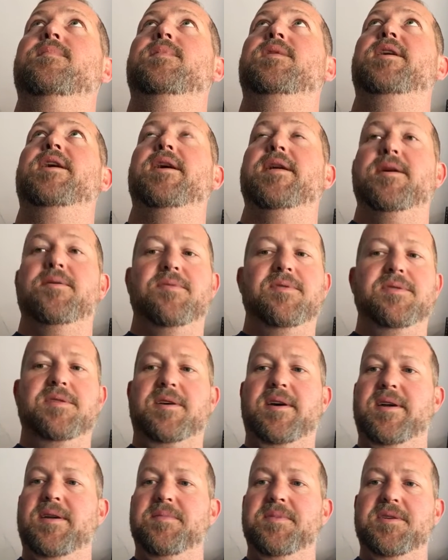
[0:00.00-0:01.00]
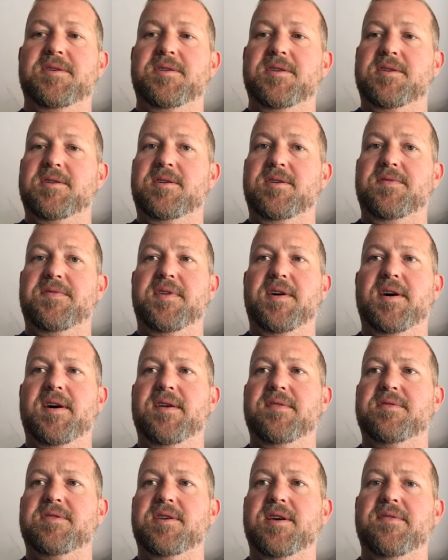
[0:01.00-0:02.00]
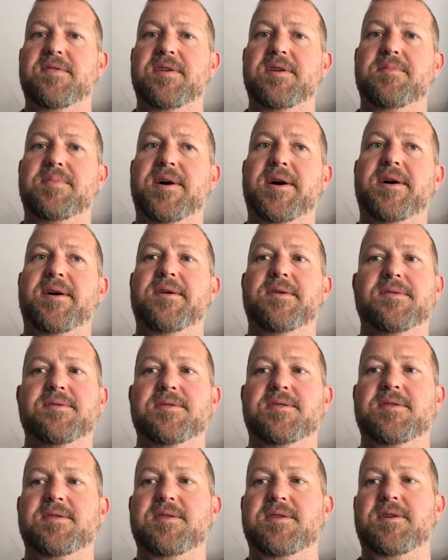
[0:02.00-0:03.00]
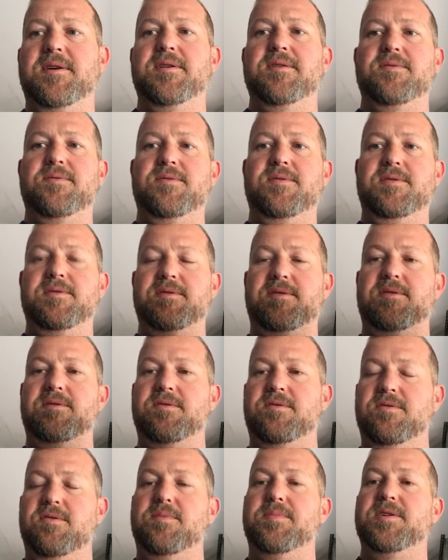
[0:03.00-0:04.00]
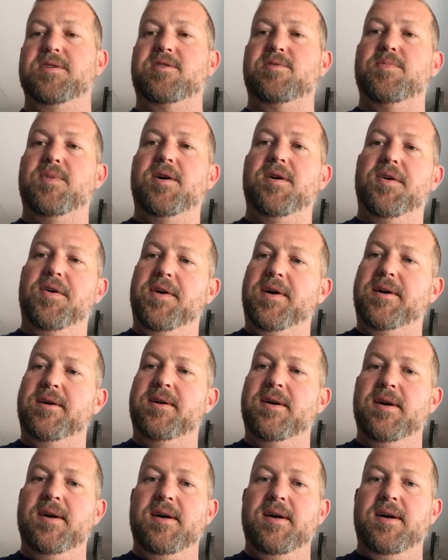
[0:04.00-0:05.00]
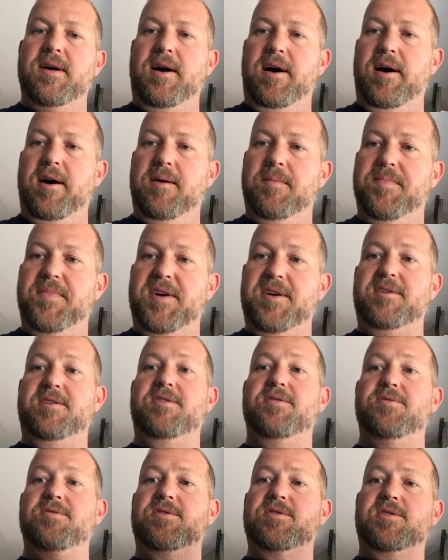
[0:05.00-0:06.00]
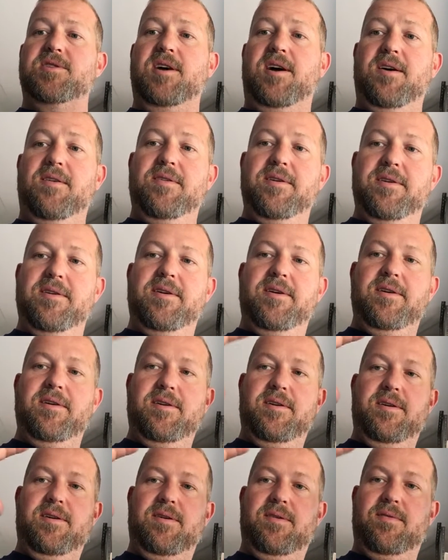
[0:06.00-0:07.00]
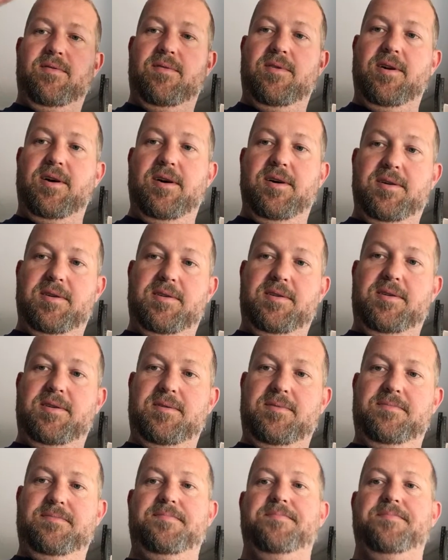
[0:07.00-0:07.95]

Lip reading: yeah, that one's got to be 65, 70 pounds, and the other one's a little bit smaller. They're two solid rocks.